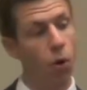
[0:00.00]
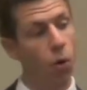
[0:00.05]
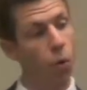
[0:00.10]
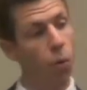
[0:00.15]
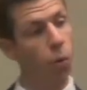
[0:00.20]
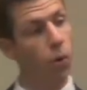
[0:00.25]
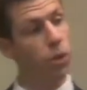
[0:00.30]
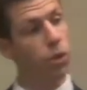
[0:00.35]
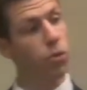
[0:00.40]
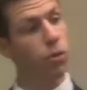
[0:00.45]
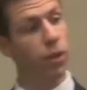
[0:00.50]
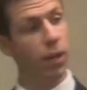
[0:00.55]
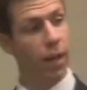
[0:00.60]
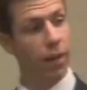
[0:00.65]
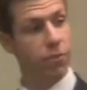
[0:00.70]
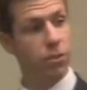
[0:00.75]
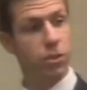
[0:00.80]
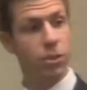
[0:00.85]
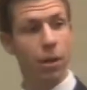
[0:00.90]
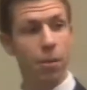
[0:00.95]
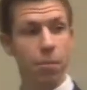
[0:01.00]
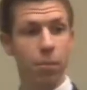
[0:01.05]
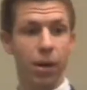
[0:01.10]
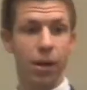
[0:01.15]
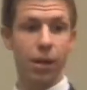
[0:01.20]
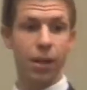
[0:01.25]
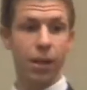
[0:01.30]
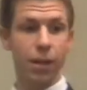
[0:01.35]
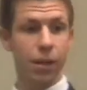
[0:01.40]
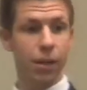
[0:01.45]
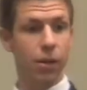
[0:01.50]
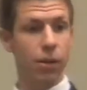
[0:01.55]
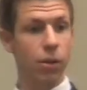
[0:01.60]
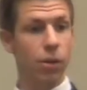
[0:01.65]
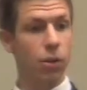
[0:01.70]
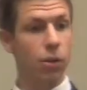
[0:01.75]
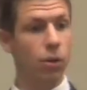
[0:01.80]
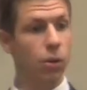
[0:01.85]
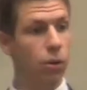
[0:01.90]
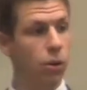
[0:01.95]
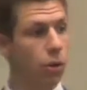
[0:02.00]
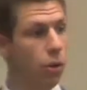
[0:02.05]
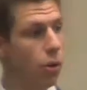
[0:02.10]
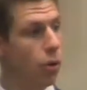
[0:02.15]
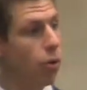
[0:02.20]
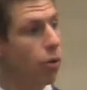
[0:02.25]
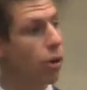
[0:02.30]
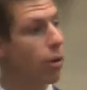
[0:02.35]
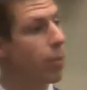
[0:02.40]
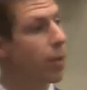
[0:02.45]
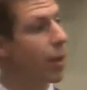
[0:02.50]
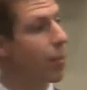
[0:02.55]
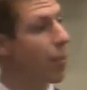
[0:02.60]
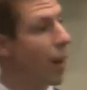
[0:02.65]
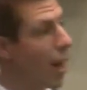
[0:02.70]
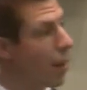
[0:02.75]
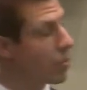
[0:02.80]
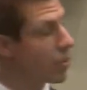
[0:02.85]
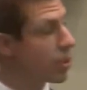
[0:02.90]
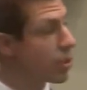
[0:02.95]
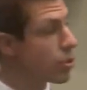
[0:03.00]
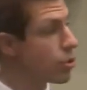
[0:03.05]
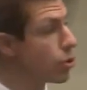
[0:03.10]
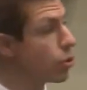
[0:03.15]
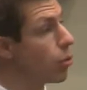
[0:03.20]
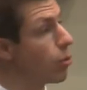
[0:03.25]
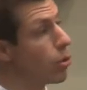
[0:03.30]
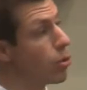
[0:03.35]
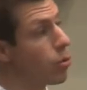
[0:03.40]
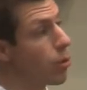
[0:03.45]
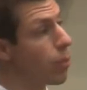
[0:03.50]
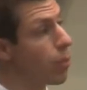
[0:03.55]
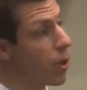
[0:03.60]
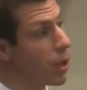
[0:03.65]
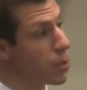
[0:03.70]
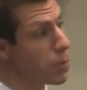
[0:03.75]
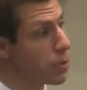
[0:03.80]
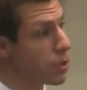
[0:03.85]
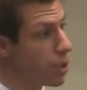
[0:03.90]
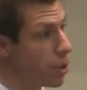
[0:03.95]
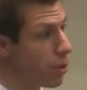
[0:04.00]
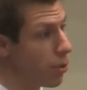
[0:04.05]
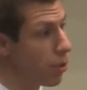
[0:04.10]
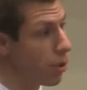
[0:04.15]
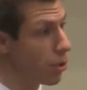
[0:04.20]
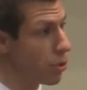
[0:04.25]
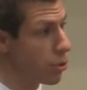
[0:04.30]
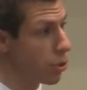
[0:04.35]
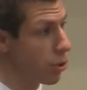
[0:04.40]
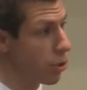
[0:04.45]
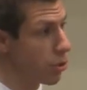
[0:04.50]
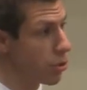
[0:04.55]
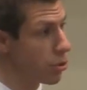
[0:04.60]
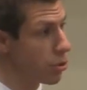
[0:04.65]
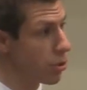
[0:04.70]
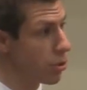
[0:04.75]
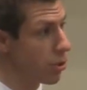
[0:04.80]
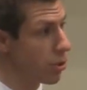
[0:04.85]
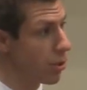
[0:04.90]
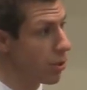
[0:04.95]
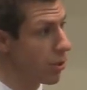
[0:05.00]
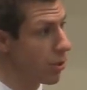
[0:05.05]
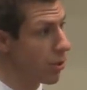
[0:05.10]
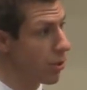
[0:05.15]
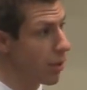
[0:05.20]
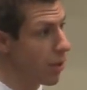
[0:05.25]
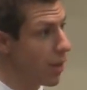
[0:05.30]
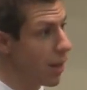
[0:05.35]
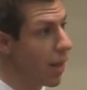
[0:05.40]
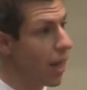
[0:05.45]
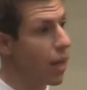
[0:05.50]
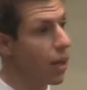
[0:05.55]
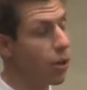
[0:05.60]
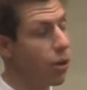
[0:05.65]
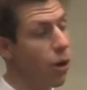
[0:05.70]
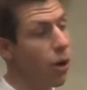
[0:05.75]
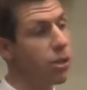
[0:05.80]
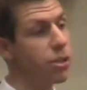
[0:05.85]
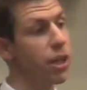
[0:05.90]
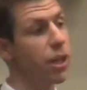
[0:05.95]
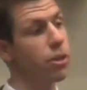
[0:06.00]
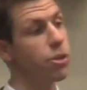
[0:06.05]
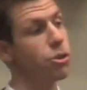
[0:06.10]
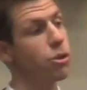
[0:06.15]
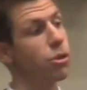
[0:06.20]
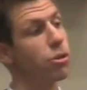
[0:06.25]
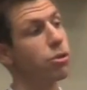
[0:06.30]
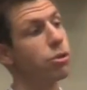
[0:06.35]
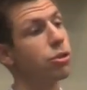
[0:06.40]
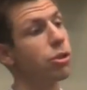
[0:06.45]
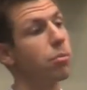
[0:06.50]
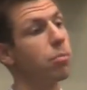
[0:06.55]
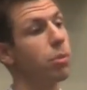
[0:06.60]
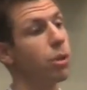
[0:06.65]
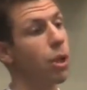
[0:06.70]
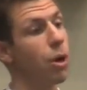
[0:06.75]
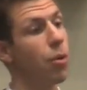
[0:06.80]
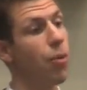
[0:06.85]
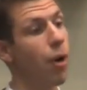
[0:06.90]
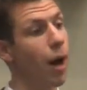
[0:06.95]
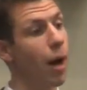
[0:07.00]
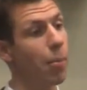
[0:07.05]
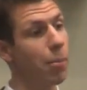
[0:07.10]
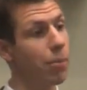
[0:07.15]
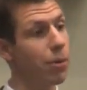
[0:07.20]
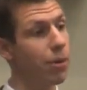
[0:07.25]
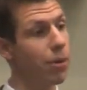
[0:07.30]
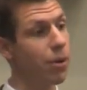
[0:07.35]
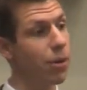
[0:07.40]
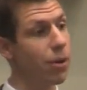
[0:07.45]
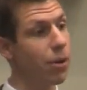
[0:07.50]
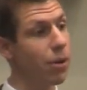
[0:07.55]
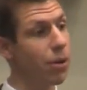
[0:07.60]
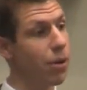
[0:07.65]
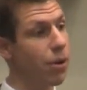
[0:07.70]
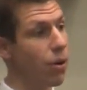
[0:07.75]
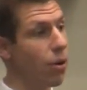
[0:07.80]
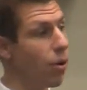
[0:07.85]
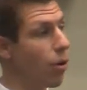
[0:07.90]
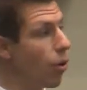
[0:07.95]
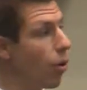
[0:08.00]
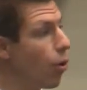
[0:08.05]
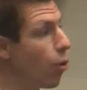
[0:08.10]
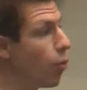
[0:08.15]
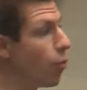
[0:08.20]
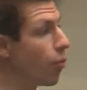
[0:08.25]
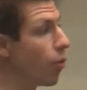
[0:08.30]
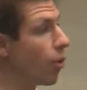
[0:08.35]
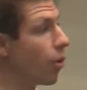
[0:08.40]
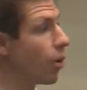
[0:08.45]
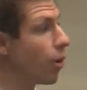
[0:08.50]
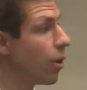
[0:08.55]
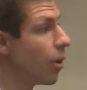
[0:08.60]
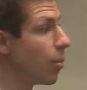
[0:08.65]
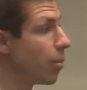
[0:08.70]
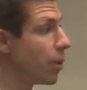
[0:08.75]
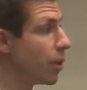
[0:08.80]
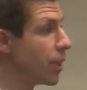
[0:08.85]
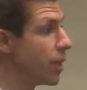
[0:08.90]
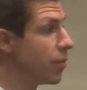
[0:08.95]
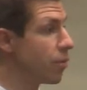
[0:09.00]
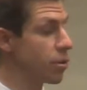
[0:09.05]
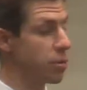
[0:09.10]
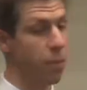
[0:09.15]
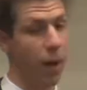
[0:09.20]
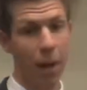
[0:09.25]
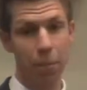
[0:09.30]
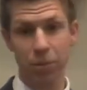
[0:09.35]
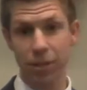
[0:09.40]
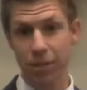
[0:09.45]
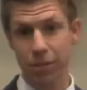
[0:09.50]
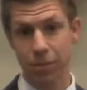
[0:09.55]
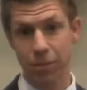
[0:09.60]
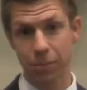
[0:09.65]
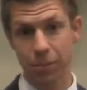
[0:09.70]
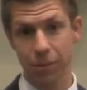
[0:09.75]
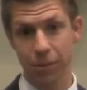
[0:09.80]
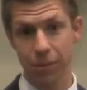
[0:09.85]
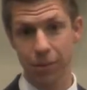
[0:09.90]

or you can have somebody who could be a Baptist go into a Presbyterian church and cause that church to blow up over believers' baptism.